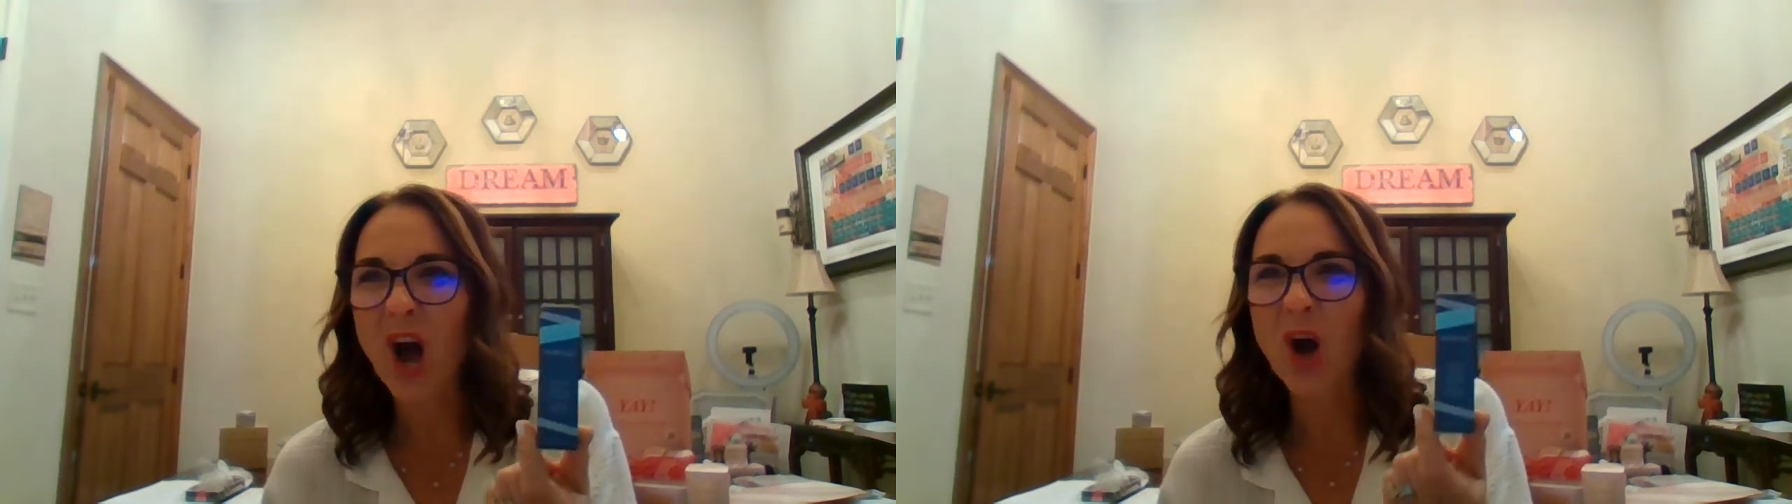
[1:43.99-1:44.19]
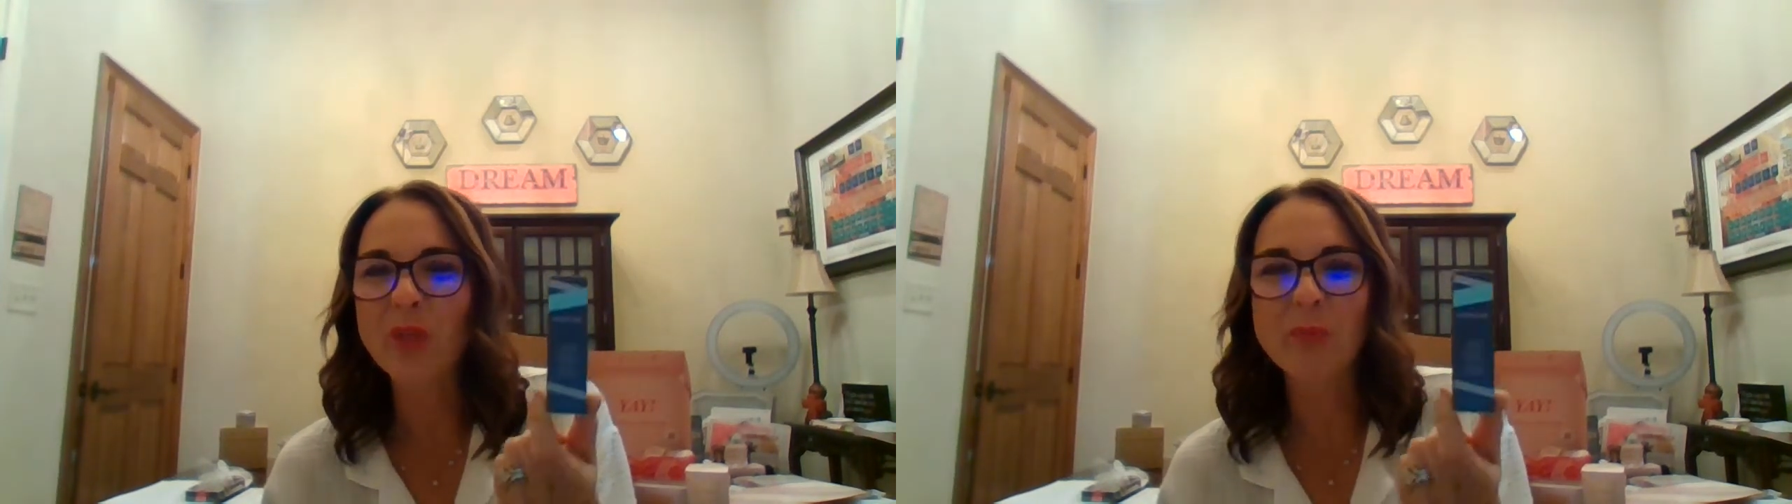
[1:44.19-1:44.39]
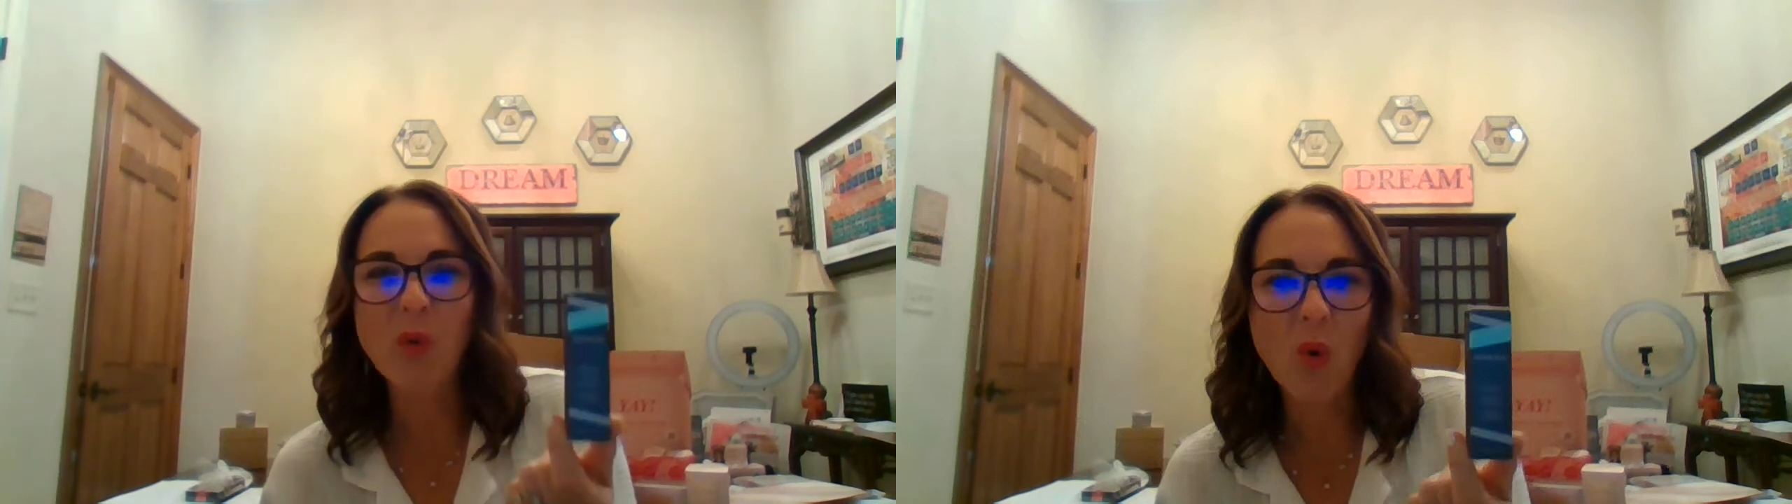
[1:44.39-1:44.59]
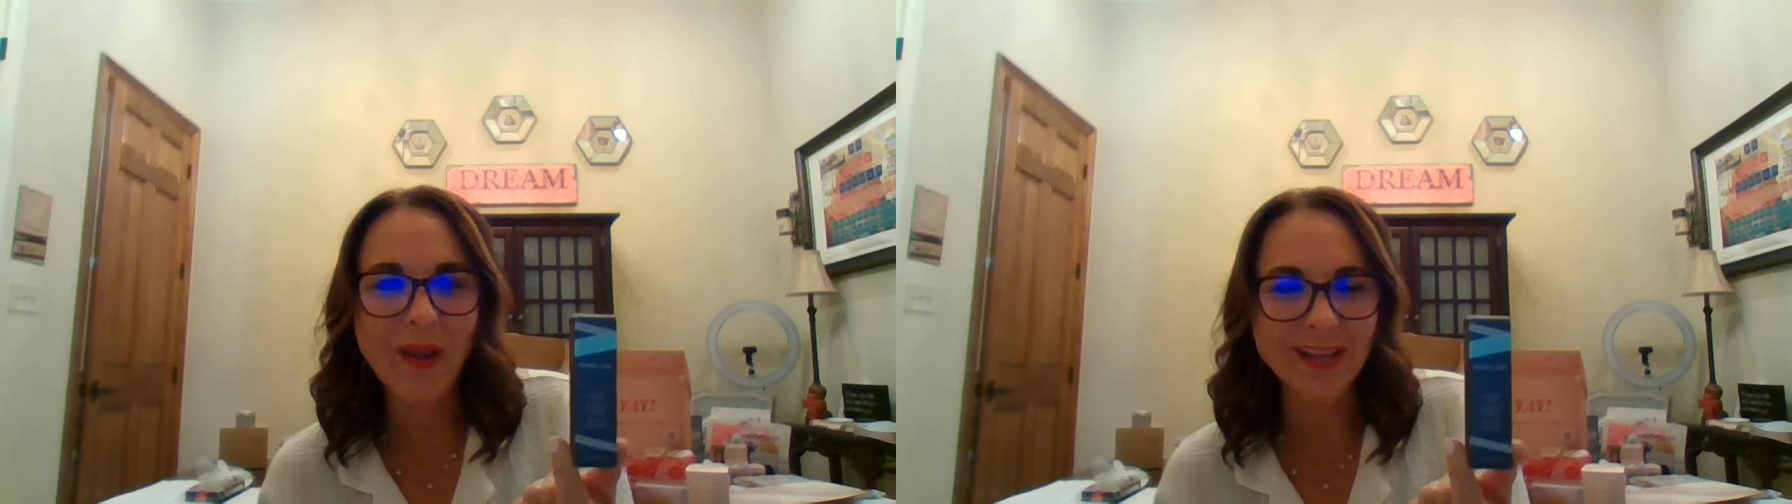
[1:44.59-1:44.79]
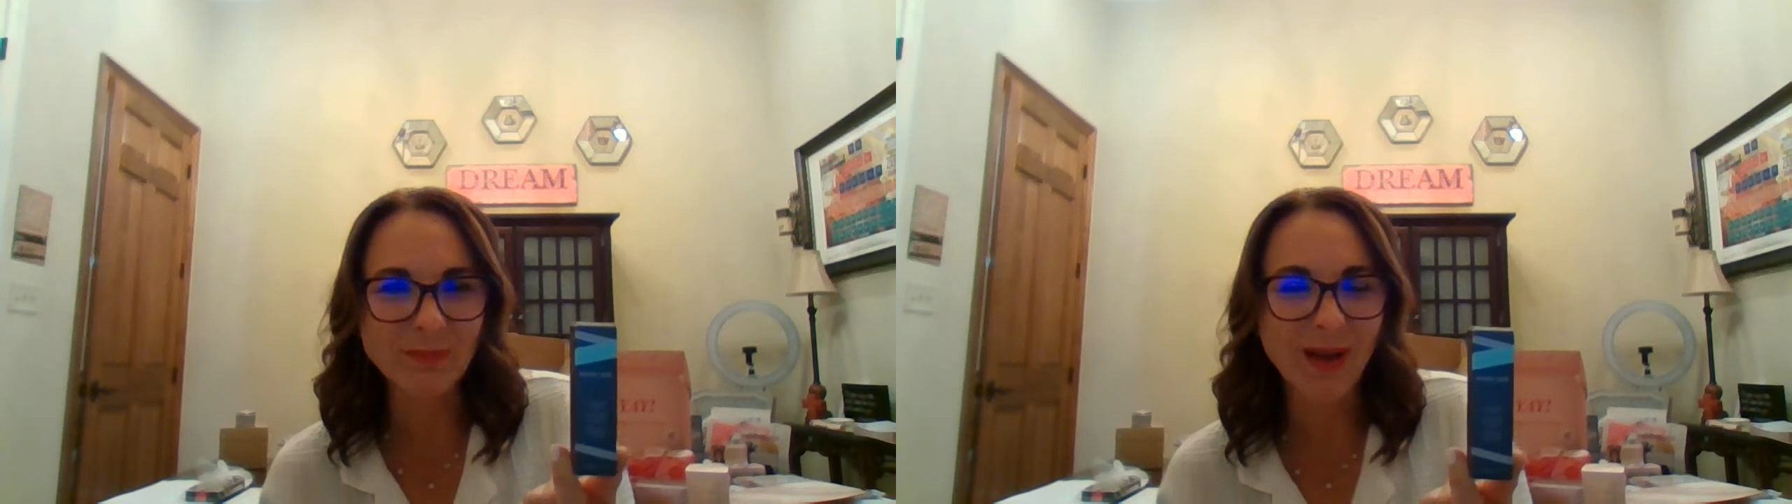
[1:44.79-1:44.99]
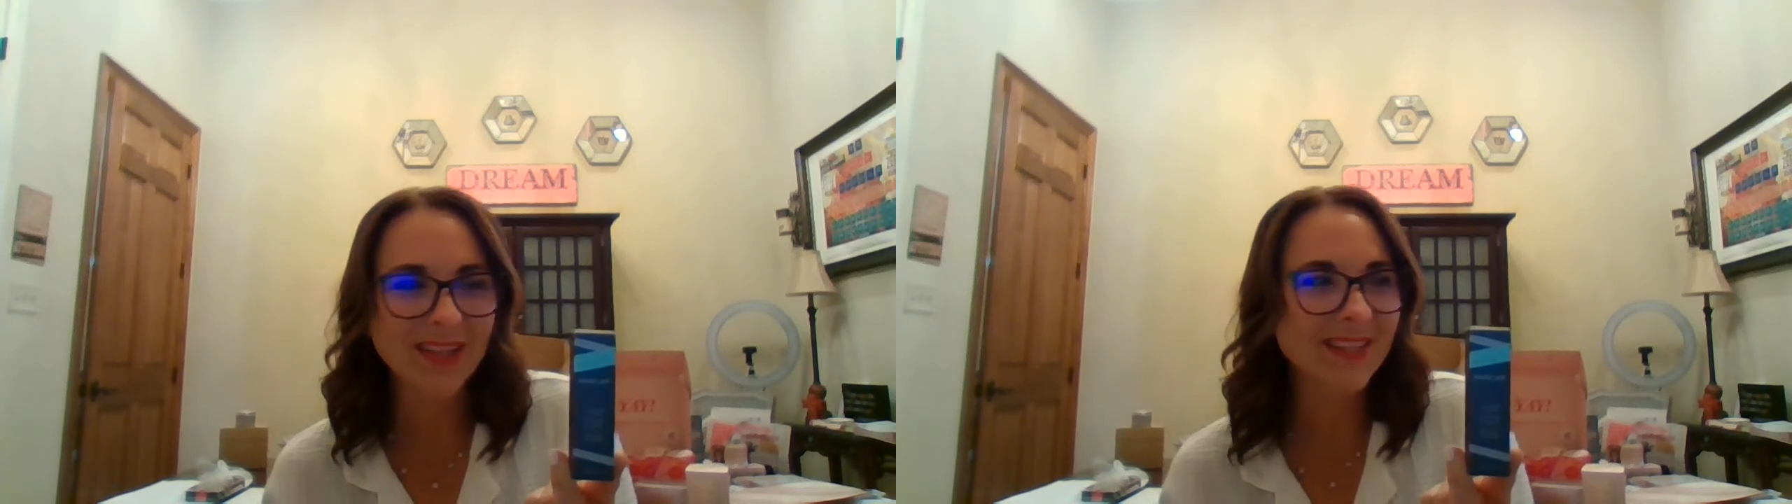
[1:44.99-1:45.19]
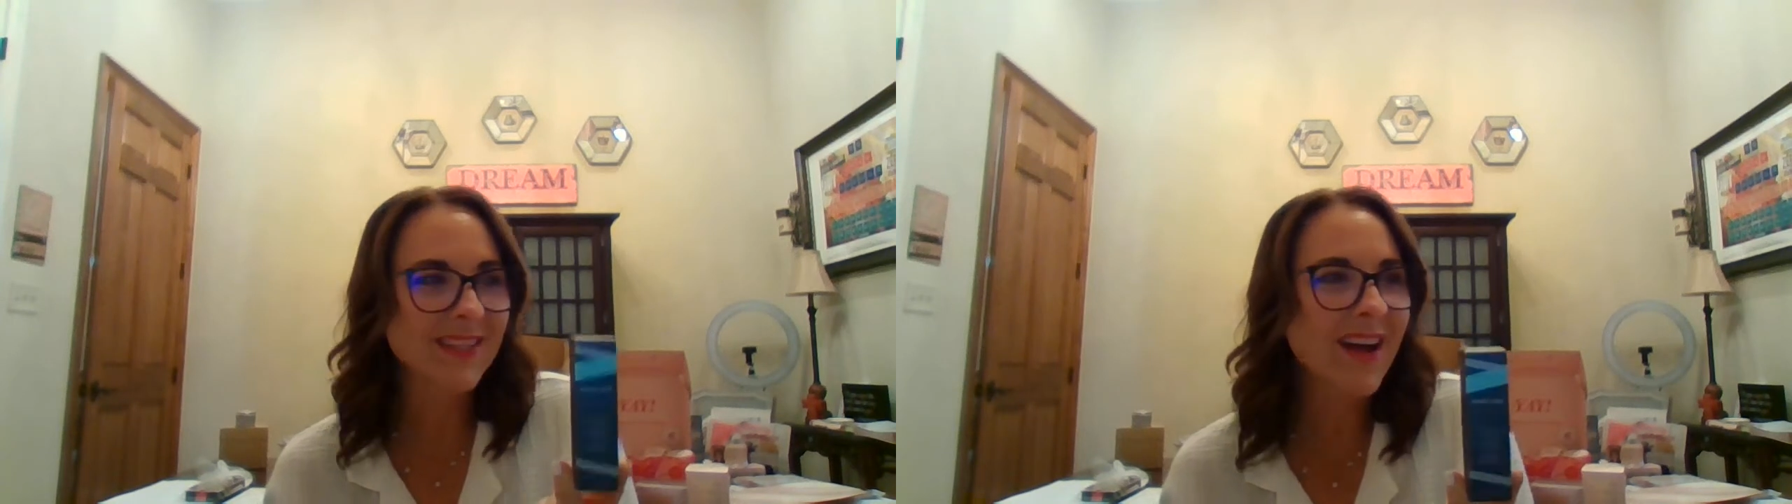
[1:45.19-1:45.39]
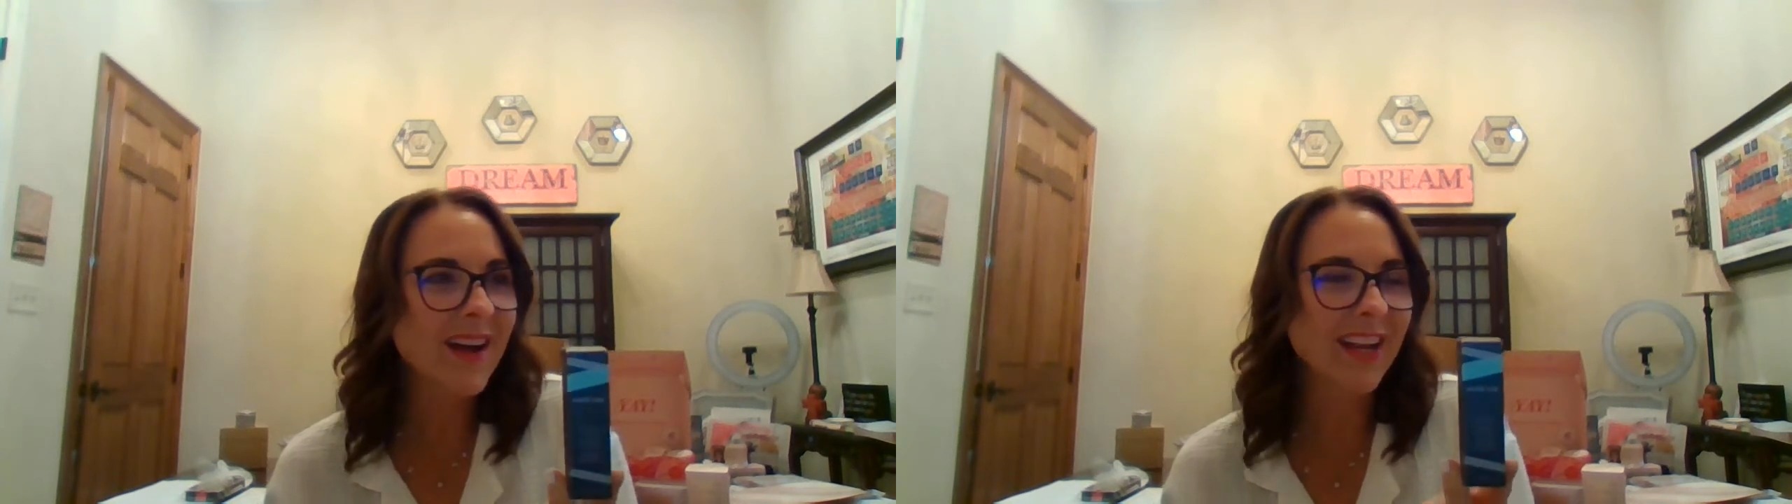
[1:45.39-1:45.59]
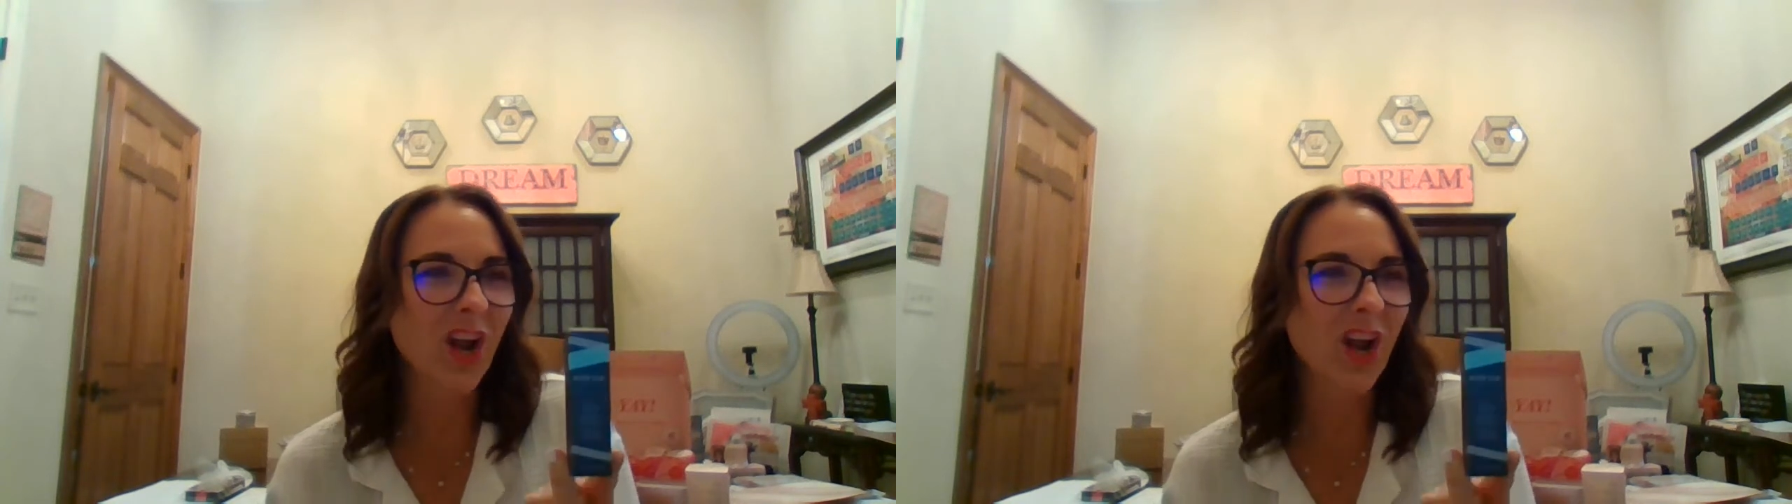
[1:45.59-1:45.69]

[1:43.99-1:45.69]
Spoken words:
all the boys, my son